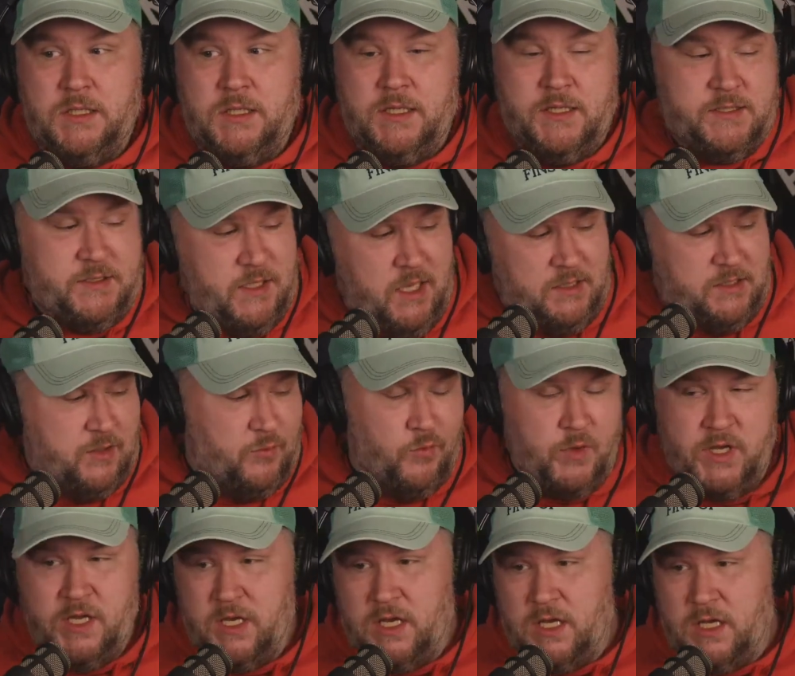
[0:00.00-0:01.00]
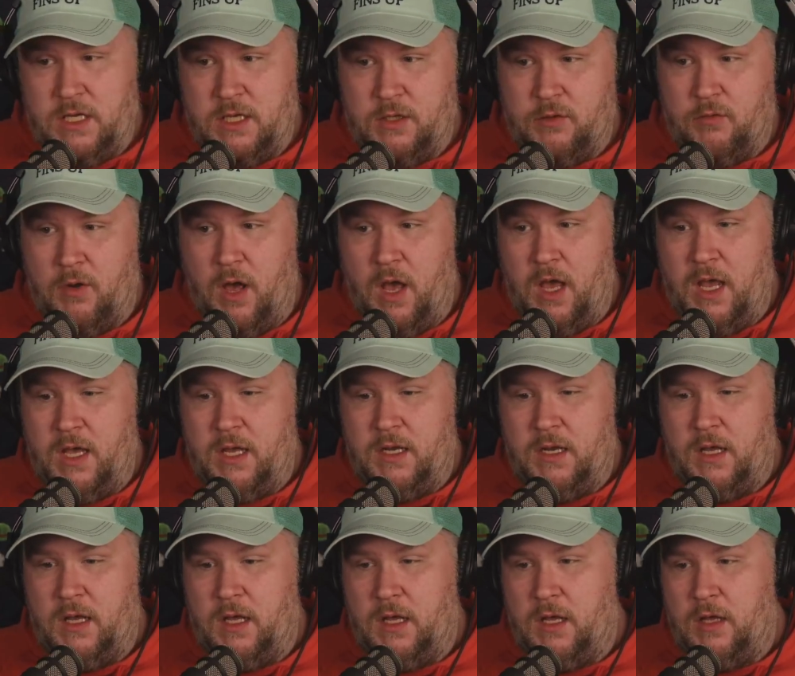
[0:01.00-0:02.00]
it's nothing we did, right?
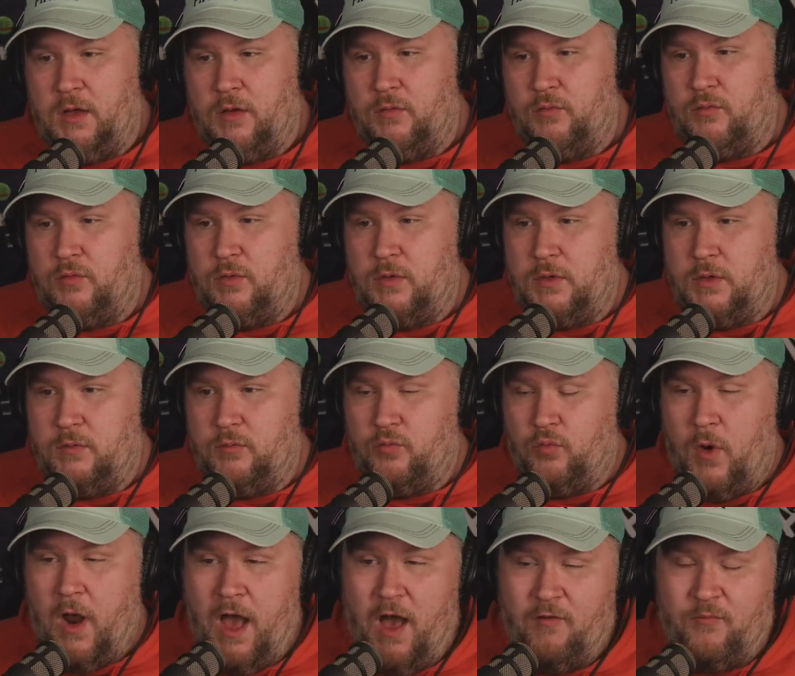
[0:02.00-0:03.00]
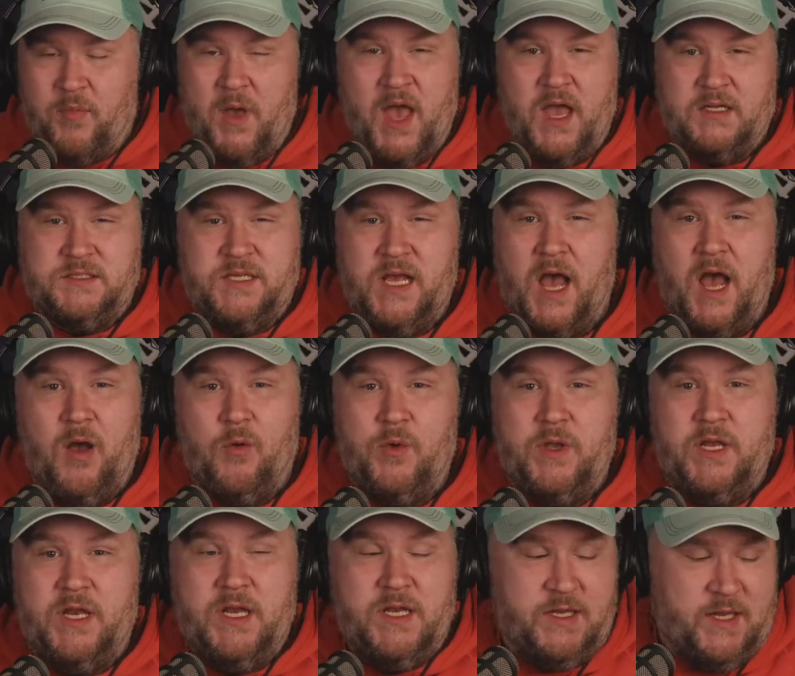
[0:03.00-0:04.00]
Um, Ralph backed out.
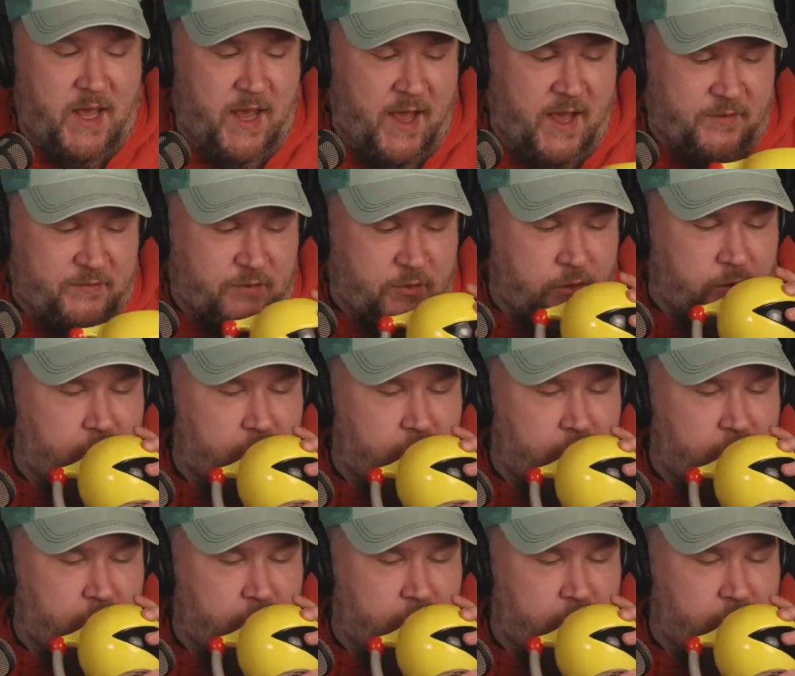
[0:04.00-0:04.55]
We didn't cancel.